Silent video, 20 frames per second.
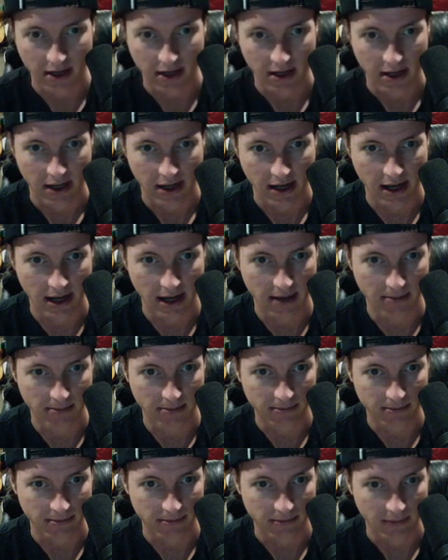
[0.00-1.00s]
Um,
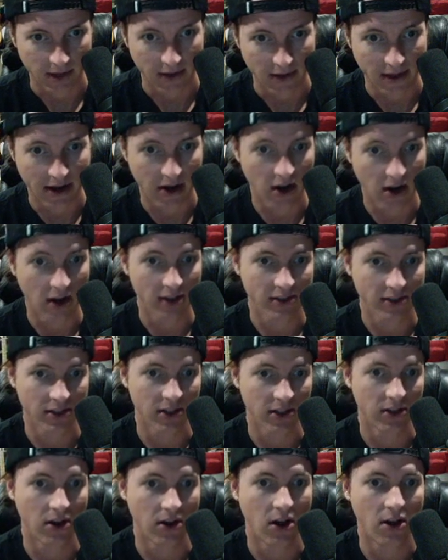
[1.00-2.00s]
they are
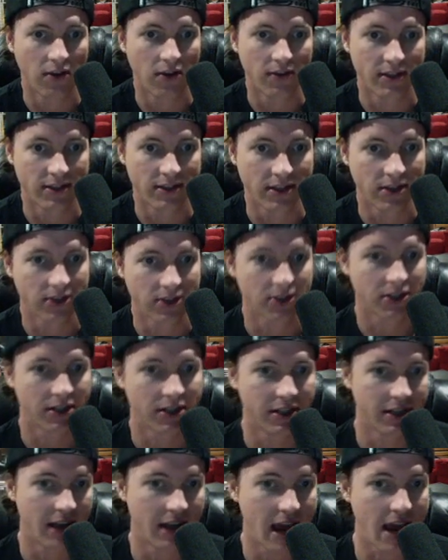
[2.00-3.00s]
also, all of these notes are in
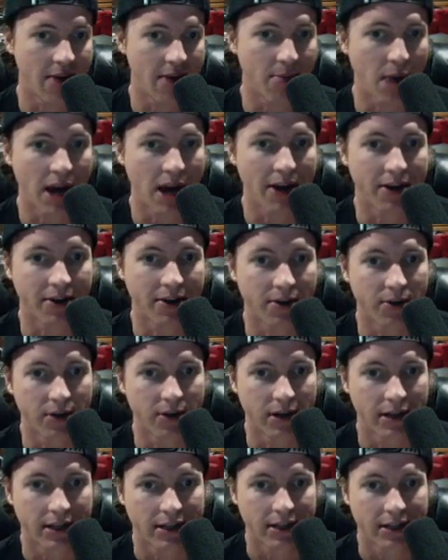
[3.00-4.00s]
an A minor
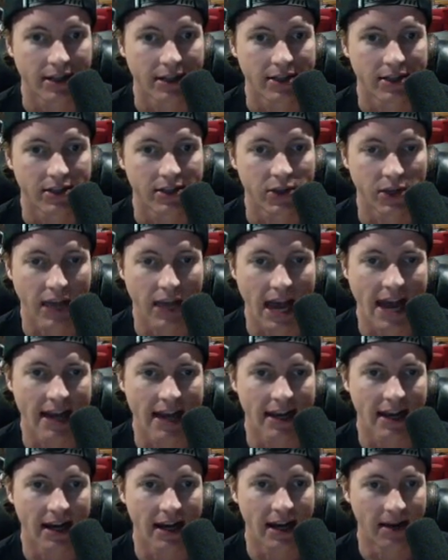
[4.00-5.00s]
chord. So again,
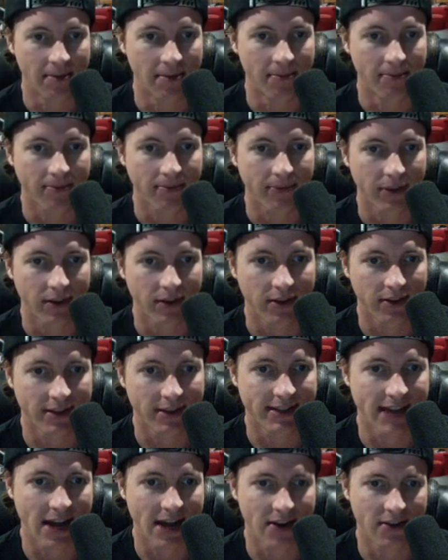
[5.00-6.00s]
um, the
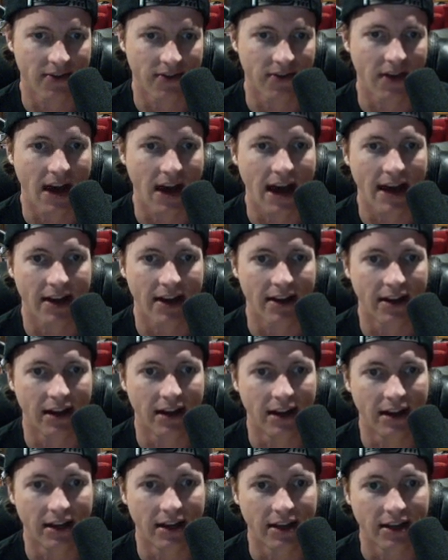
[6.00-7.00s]
sound of that,
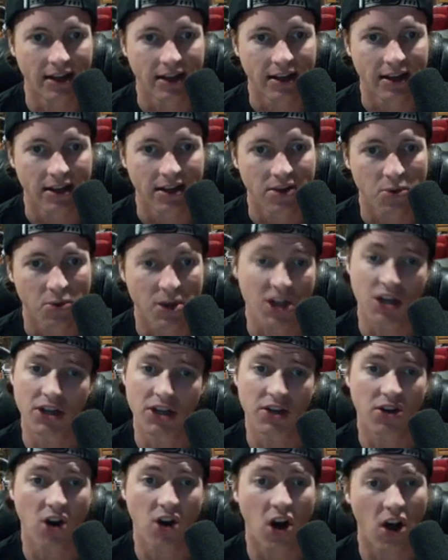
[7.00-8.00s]
uh, we could
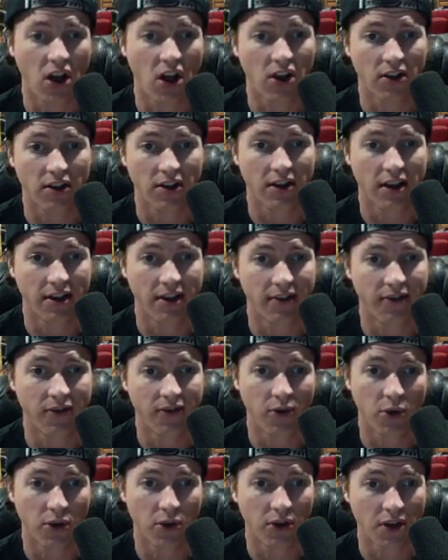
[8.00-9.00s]
call a
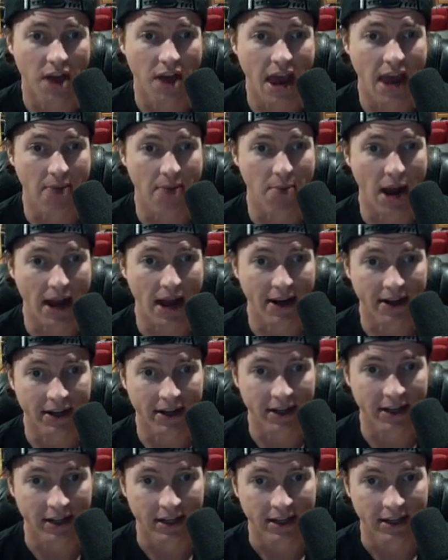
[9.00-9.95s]
full A minor.